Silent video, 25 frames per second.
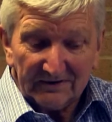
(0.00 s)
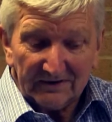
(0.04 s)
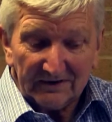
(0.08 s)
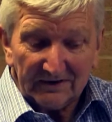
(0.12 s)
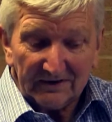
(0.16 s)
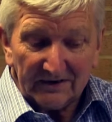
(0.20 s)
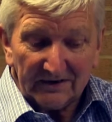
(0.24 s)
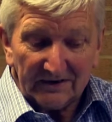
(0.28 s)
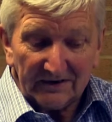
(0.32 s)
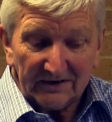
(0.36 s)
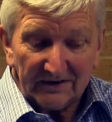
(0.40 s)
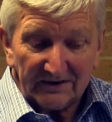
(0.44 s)

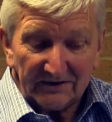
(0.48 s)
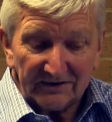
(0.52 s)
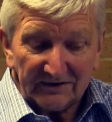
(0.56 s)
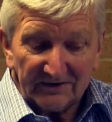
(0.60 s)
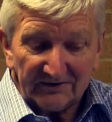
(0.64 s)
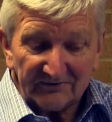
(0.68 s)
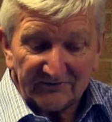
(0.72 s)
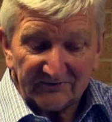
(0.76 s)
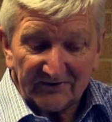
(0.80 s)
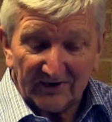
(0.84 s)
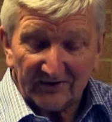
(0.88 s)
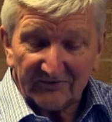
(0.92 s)

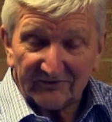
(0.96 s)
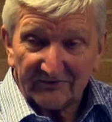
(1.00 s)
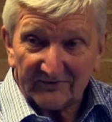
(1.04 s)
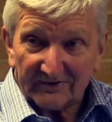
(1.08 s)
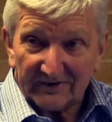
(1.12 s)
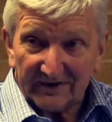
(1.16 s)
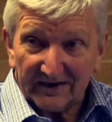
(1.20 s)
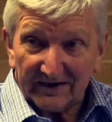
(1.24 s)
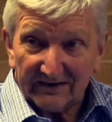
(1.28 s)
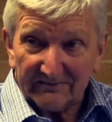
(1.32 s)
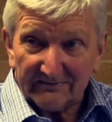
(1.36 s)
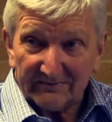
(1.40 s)
The
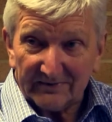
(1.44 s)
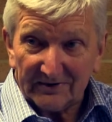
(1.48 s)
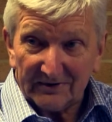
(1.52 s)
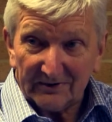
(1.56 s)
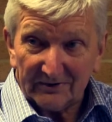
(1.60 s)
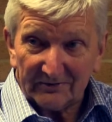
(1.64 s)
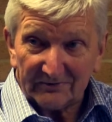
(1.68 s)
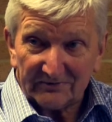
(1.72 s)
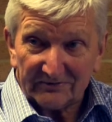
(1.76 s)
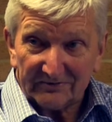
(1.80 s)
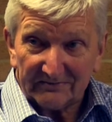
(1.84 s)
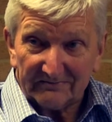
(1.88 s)
assessor came and
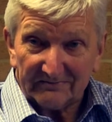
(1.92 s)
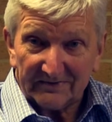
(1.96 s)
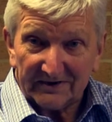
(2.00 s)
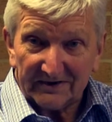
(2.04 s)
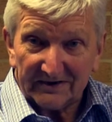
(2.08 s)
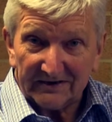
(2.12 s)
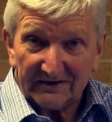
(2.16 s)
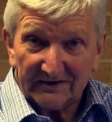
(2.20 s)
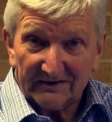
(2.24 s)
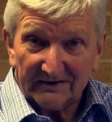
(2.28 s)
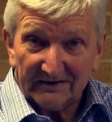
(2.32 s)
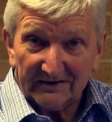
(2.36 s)
looked at
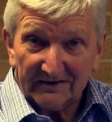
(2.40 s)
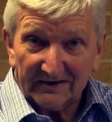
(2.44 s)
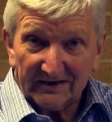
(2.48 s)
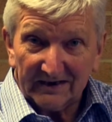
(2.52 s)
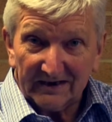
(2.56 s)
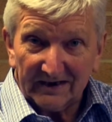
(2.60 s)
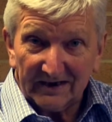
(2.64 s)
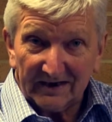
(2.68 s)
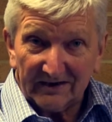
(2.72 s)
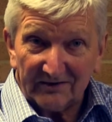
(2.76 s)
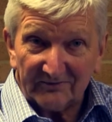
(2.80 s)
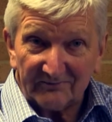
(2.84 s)
me,
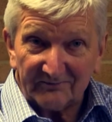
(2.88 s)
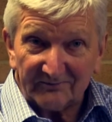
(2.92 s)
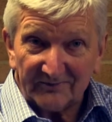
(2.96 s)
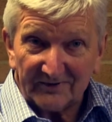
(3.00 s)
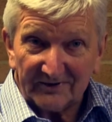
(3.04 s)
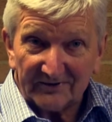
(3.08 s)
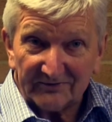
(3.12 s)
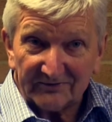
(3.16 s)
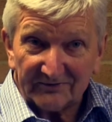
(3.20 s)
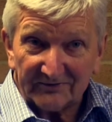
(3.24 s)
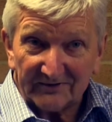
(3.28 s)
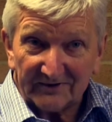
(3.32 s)
and the
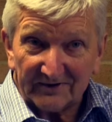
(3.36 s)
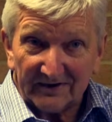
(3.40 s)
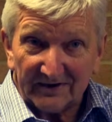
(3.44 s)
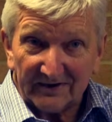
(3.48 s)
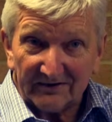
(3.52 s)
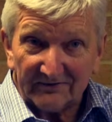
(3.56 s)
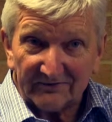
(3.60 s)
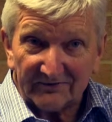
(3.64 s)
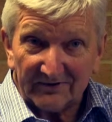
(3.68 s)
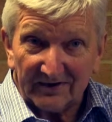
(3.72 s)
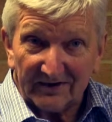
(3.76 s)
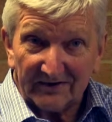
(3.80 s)
first thing
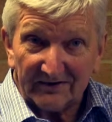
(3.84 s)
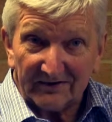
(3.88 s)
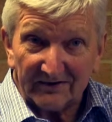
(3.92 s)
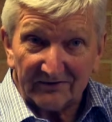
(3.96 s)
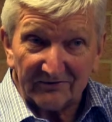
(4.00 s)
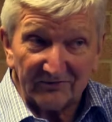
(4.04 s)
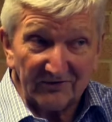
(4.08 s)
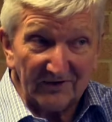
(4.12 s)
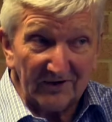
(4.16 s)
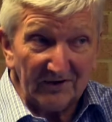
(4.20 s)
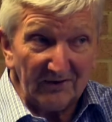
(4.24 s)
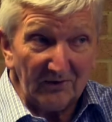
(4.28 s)
I said
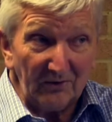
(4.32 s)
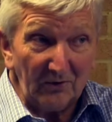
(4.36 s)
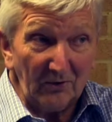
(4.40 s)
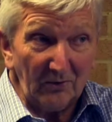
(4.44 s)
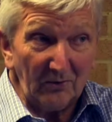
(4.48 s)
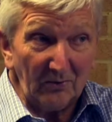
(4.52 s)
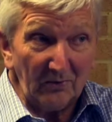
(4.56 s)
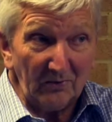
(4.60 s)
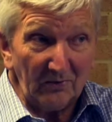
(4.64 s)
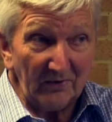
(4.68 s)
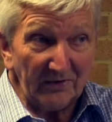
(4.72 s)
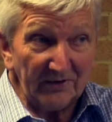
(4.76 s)
is,
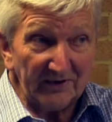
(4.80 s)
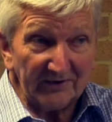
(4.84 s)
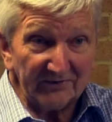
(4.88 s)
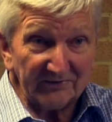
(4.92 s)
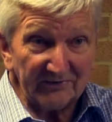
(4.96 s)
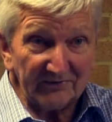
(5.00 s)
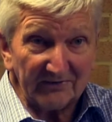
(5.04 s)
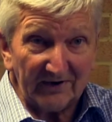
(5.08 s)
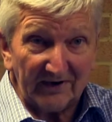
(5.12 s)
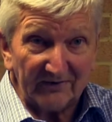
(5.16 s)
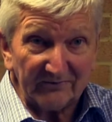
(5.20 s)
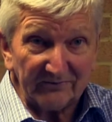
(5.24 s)
"Oh,
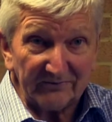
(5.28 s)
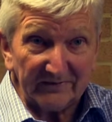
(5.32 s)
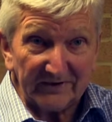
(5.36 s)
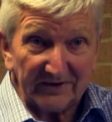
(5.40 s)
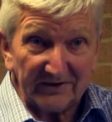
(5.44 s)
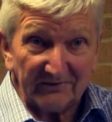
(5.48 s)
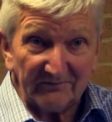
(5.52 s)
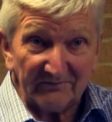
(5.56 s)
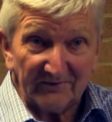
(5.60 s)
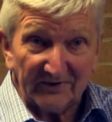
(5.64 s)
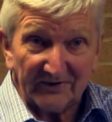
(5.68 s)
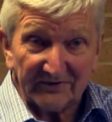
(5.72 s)
this will have to
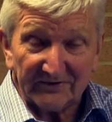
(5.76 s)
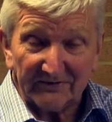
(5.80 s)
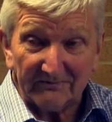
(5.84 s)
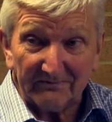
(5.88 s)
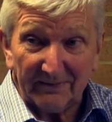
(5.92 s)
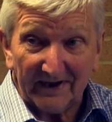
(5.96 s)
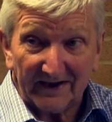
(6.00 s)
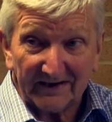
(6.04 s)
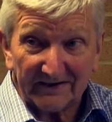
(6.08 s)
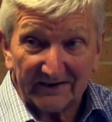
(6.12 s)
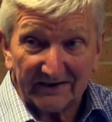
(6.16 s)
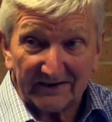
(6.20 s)
be
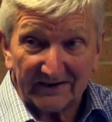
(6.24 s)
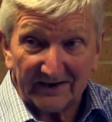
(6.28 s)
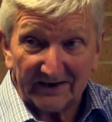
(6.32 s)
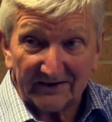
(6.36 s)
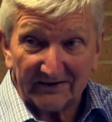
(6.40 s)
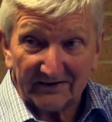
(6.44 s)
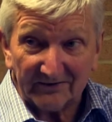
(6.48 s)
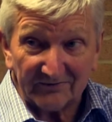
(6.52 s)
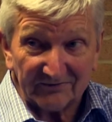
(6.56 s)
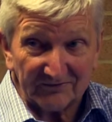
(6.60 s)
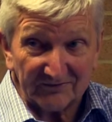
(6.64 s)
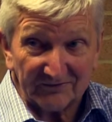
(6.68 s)
converted back
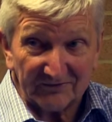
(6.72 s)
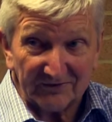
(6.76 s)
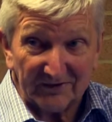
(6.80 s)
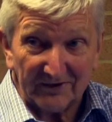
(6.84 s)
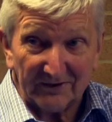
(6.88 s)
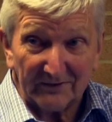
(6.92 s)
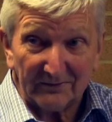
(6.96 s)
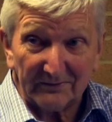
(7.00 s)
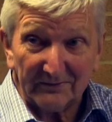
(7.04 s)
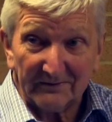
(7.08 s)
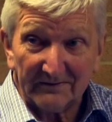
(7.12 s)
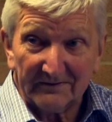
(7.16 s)
again." I said,
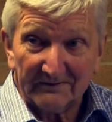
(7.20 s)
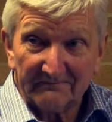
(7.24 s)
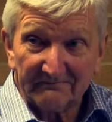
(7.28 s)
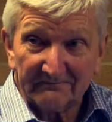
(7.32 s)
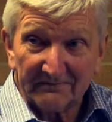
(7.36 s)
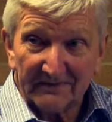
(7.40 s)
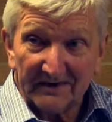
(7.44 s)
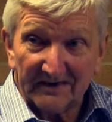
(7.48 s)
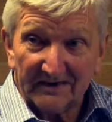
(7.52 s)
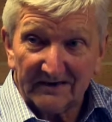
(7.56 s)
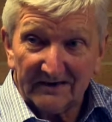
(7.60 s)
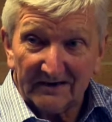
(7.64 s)
"No."
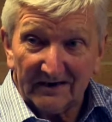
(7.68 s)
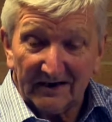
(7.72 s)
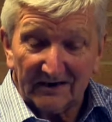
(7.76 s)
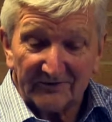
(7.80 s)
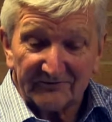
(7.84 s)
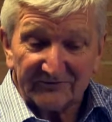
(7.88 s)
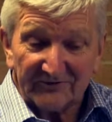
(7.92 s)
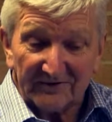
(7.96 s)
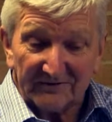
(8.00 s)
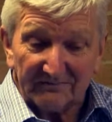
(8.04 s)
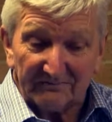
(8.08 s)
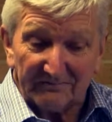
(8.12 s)

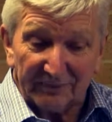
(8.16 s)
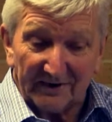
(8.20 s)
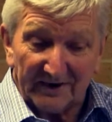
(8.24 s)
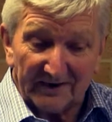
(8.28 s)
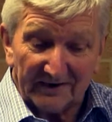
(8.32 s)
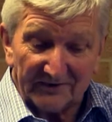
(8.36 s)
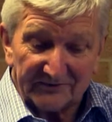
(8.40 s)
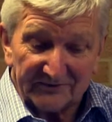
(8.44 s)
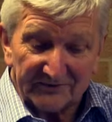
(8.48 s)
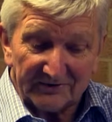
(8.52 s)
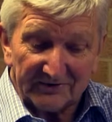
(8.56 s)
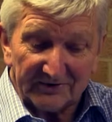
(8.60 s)
I said,
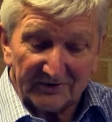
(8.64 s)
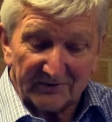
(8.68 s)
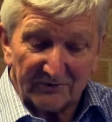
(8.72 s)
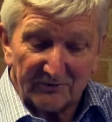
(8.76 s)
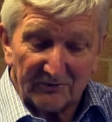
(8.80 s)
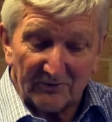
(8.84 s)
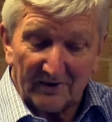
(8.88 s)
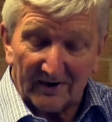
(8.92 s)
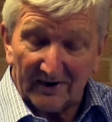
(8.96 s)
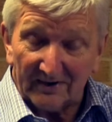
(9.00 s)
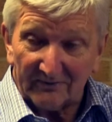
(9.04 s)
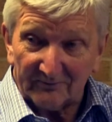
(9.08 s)
part of the
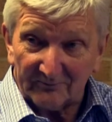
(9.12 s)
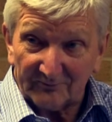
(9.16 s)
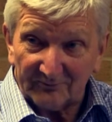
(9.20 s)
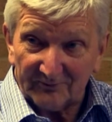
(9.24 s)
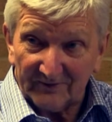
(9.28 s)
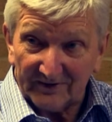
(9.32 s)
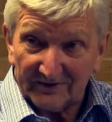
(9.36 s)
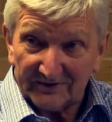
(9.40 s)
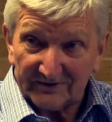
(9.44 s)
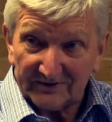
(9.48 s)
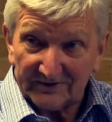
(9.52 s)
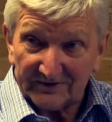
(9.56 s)
grant
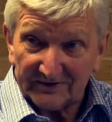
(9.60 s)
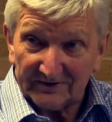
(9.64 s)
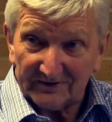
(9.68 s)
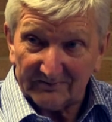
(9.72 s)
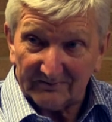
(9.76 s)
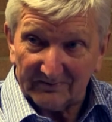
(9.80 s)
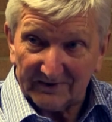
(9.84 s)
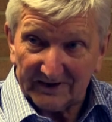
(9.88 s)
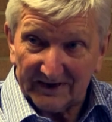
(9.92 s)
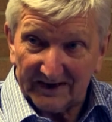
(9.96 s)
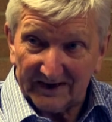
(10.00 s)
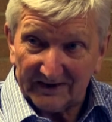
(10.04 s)
funding
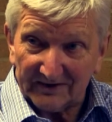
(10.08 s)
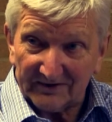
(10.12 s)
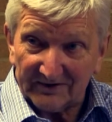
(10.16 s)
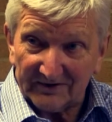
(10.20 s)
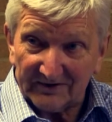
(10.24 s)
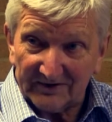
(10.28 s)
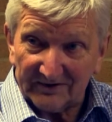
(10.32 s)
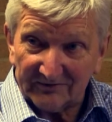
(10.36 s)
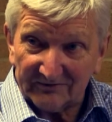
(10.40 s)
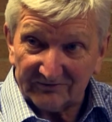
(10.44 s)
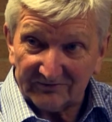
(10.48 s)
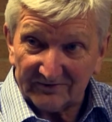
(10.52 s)
that we had
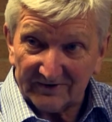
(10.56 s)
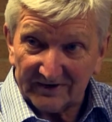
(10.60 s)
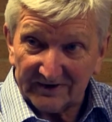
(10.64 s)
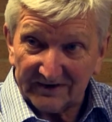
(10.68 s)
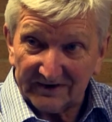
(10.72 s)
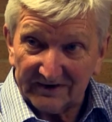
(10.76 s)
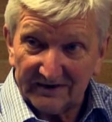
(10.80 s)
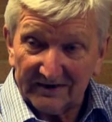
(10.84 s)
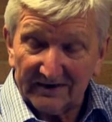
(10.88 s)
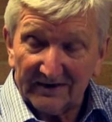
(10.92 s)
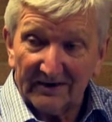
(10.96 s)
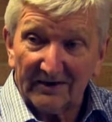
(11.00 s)

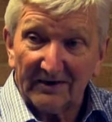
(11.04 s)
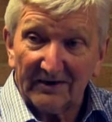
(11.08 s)
initially